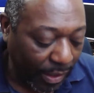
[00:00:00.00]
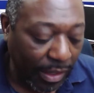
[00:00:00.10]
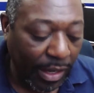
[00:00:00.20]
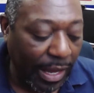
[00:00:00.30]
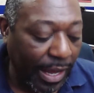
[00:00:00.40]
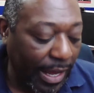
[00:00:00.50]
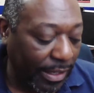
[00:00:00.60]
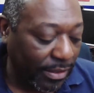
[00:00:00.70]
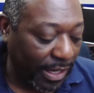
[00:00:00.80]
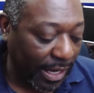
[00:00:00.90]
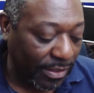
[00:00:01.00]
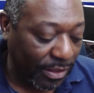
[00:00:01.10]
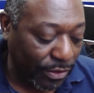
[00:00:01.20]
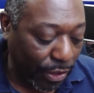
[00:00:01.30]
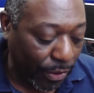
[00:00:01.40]
and as a
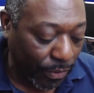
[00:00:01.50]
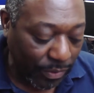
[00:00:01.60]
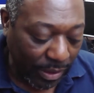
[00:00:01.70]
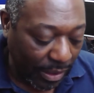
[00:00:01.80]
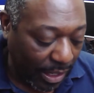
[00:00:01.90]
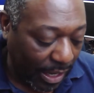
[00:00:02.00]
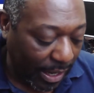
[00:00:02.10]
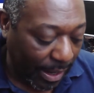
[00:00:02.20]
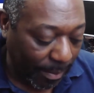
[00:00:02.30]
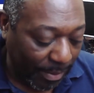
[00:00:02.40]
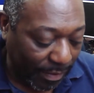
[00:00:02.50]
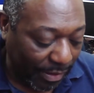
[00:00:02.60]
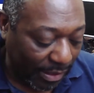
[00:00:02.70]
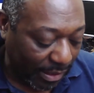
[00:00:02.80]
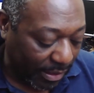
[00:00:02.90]
zone, give it
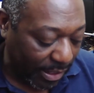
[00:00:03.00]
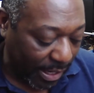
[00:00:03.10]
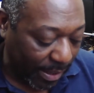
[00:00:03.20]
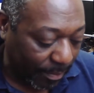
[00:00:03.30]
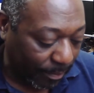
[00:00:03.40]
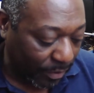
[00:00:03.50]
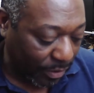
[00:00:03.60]
a name. So